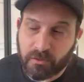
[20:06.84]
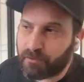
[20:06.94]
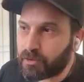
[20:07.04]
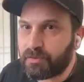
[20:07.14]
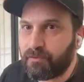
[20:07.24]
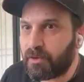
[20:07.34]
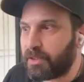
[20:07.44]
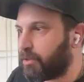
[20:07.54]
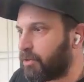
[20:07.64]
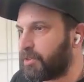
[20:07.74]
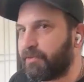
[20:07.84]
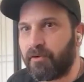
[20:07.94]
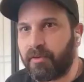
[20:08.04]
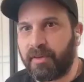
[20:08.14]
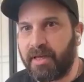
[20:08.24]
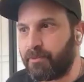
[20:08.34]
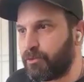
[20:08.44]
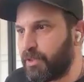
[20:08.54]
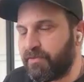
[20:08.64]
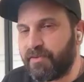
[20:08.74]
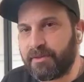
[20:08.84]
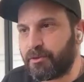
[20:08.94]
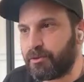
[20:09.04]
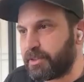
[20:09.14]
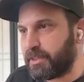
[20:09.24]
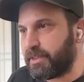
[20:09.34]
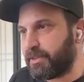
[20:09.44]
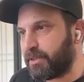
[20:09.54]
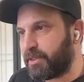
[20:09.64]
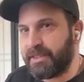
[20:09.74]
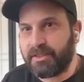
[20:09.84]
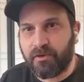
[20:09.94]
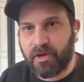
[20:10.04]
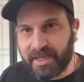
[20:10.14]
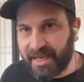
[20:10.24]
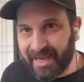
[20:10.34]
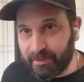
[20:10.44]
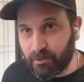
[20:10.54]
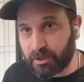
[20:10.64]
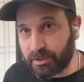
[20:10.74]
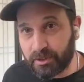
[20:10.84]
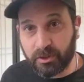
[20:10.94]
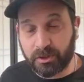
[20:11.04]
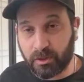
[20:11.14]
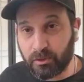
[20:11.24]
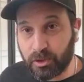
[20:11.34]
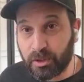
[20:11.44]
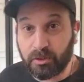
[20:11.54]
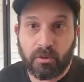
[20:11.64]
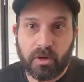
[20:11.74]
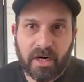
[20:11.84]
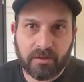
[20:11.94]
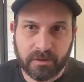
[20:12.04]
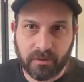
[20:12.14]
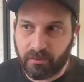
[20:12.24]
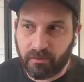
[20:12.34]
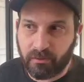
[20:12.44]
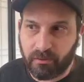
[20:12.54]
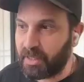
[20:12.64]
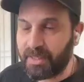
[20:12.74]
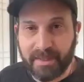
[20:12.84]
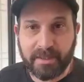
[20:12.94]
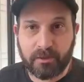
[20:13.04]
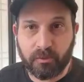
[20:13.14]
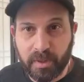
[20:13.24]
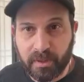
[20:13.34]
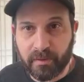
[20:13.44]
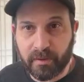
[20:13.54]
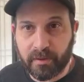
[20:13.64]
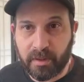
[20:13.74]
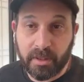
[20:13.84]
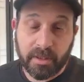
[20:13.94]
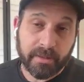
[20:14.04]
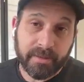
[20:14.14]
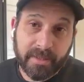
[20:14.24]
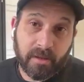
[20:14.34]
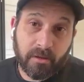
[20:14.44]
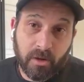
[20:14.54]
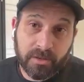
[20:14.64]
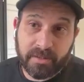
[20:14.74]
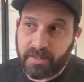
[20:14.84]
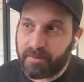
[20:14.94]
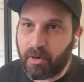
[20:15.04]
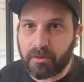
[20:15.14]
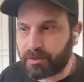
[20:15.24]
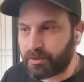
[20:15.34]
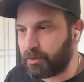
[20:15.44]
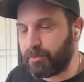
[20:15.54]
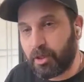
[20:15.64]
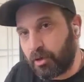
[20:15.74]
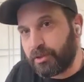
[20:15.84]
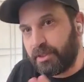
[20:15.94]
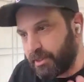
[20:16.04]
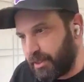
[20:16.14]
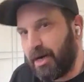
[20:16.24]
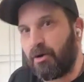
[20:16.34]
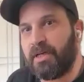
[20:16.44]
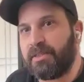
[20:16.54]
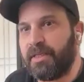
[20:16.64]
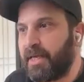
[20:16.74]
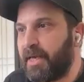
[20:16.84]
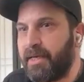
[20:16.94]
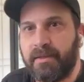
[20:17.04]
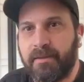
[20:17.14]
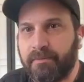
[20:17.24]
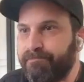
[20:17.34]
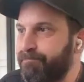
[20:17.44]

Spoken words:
So first of all, in order for them to even consider integrating any monetization solution or our solution, they need to be there. Then our audit team also, because it's our SDK,